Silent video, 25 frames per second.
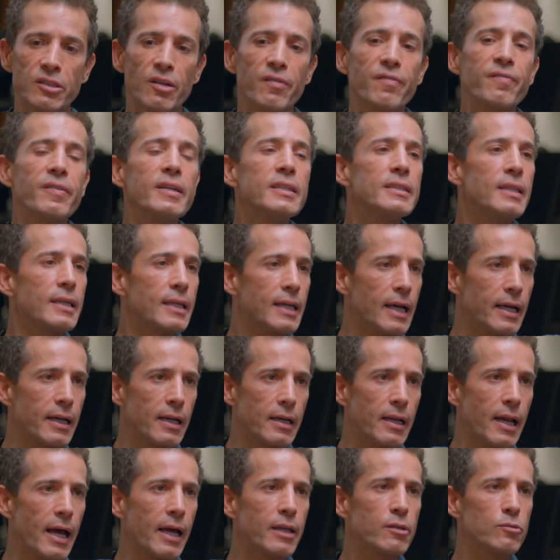
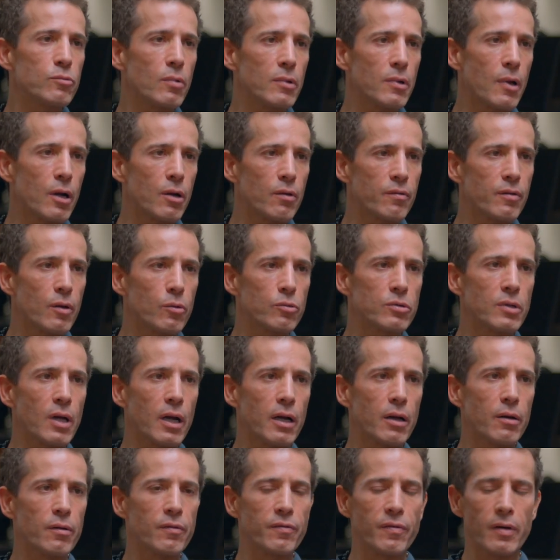Sophisticated lens for a lot of those
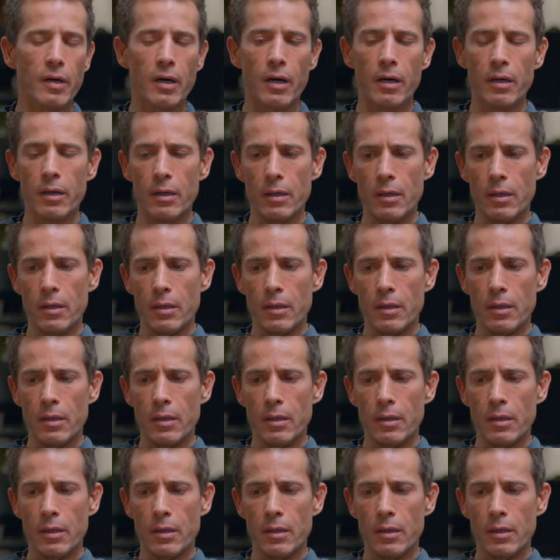kind of